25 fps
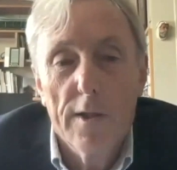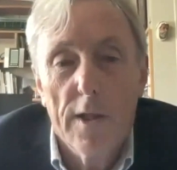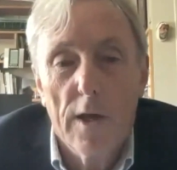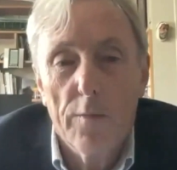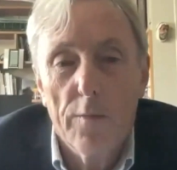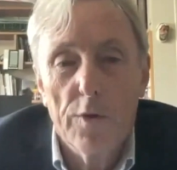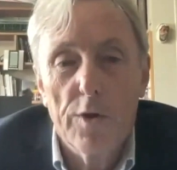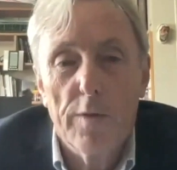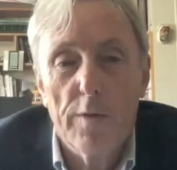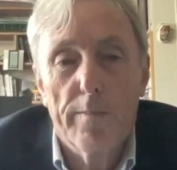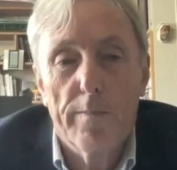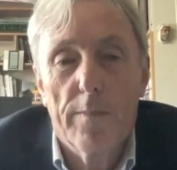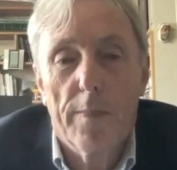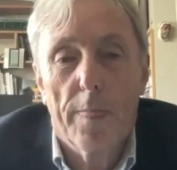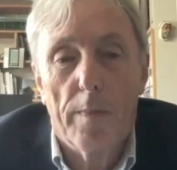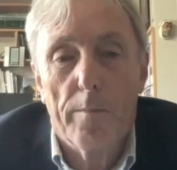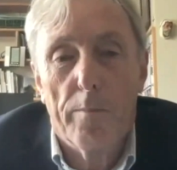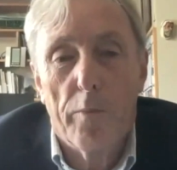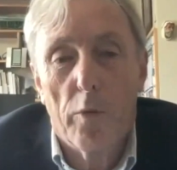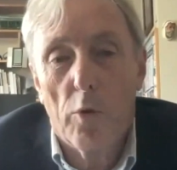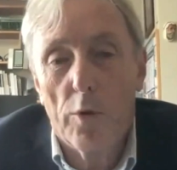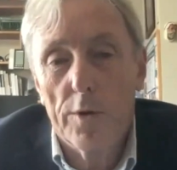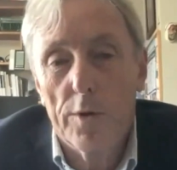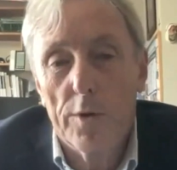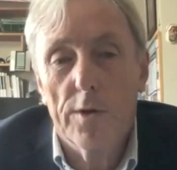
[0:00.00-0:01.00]
that was
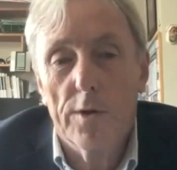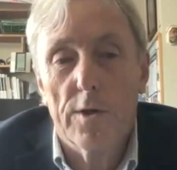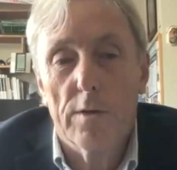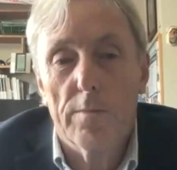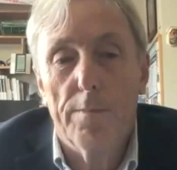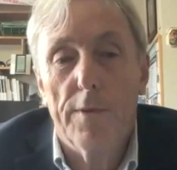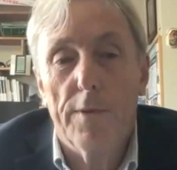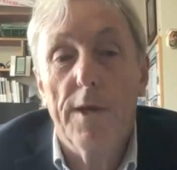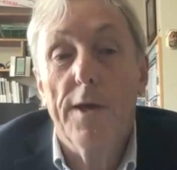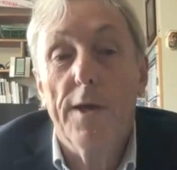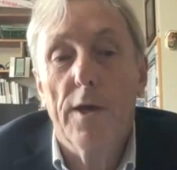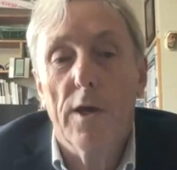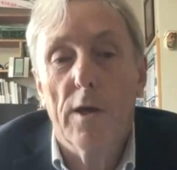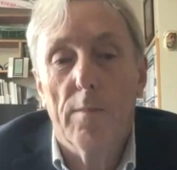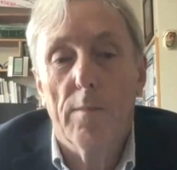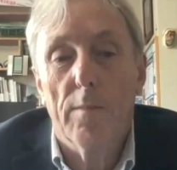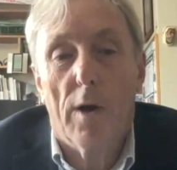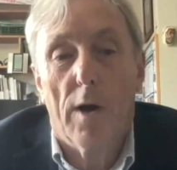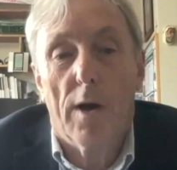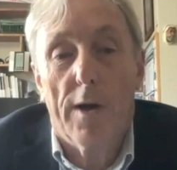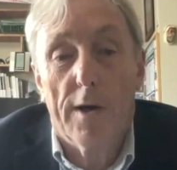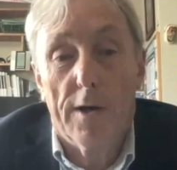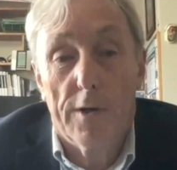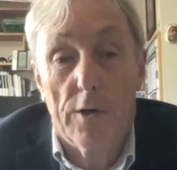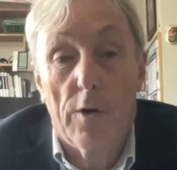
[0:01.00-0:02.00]
brought into being
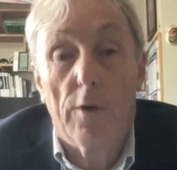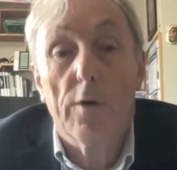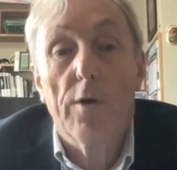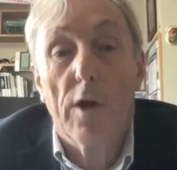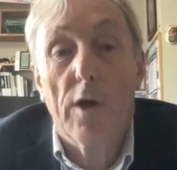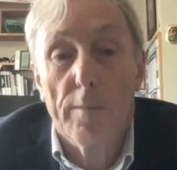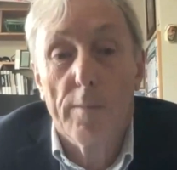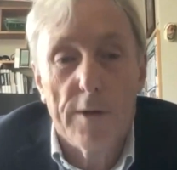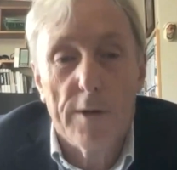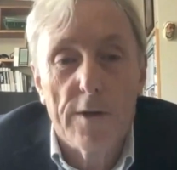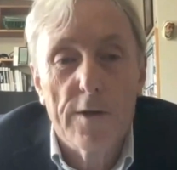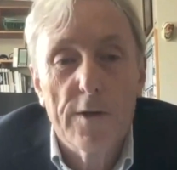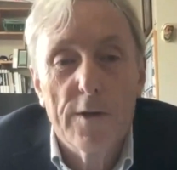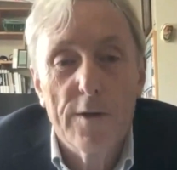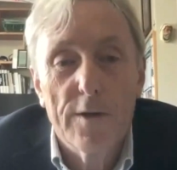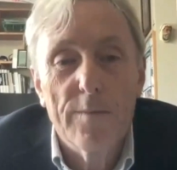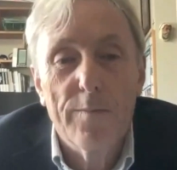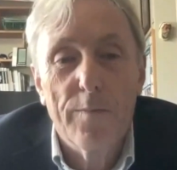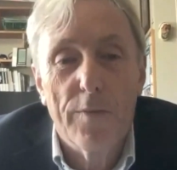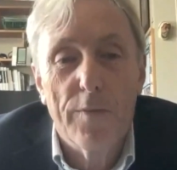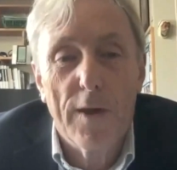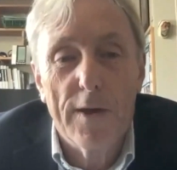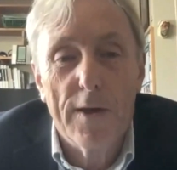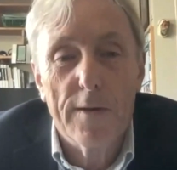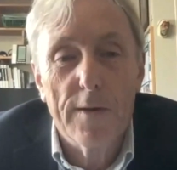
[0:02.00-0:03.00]
by a document
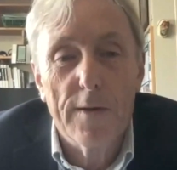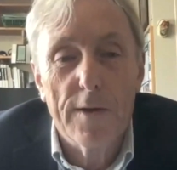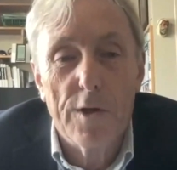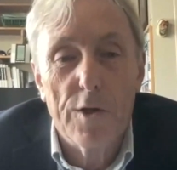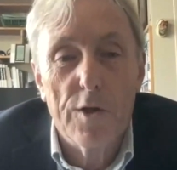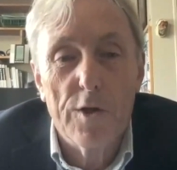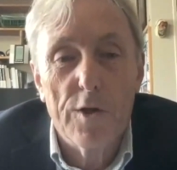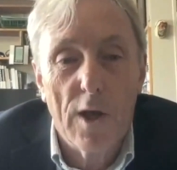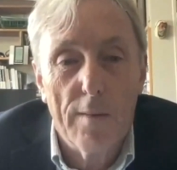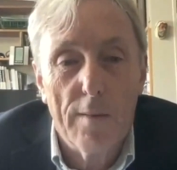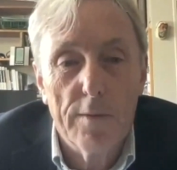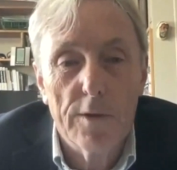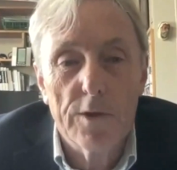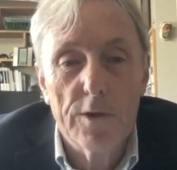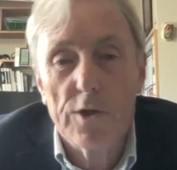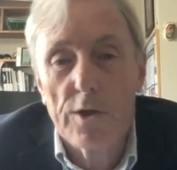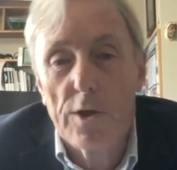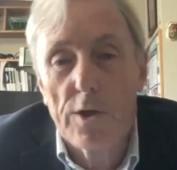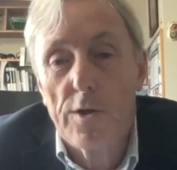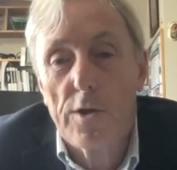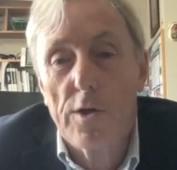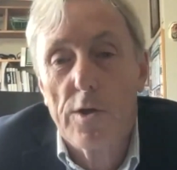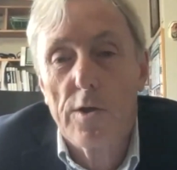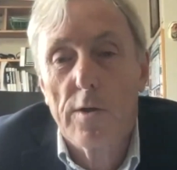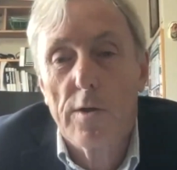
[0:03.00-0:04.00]
that
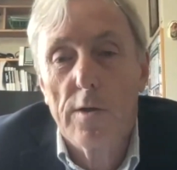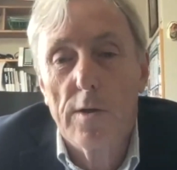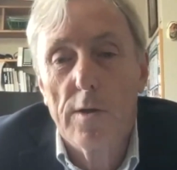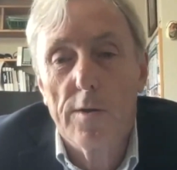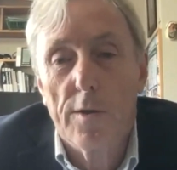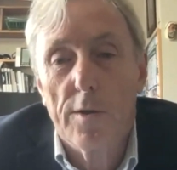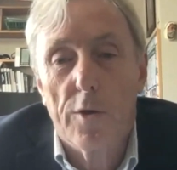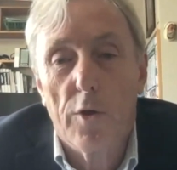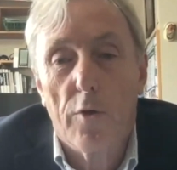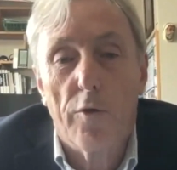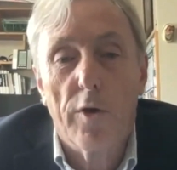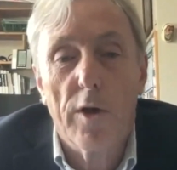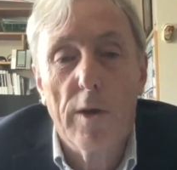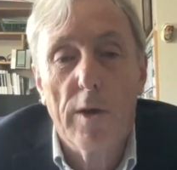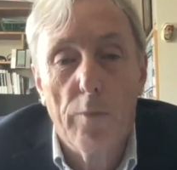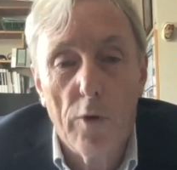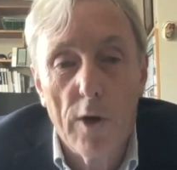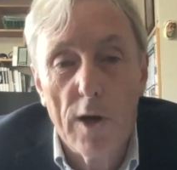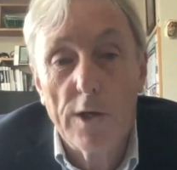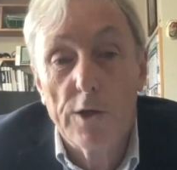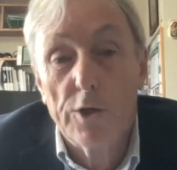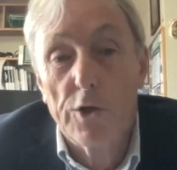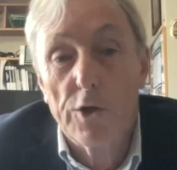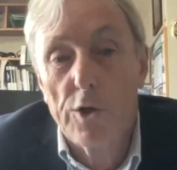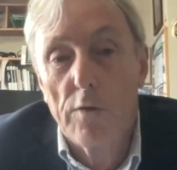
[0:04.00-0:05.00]
establishes the three
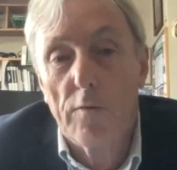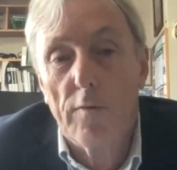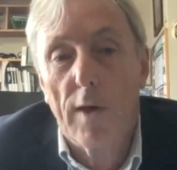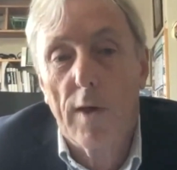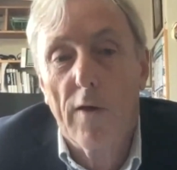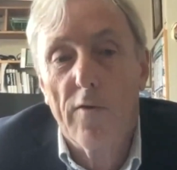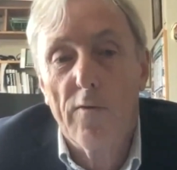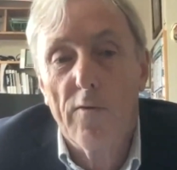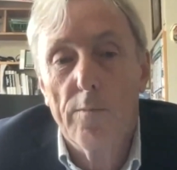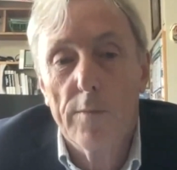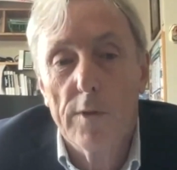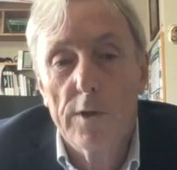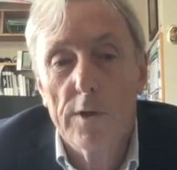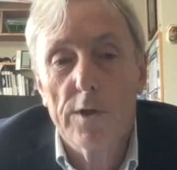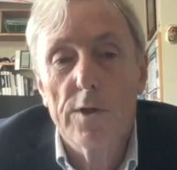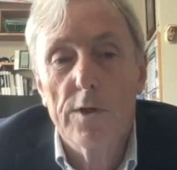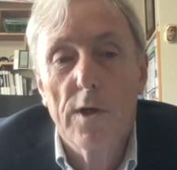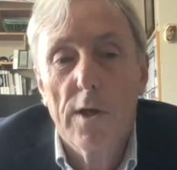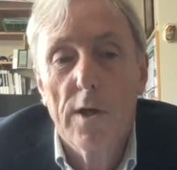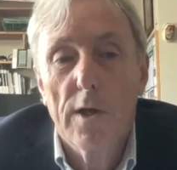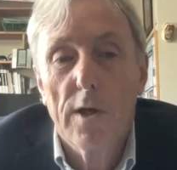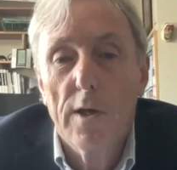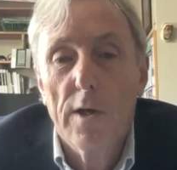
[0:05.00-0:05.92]
branches of government,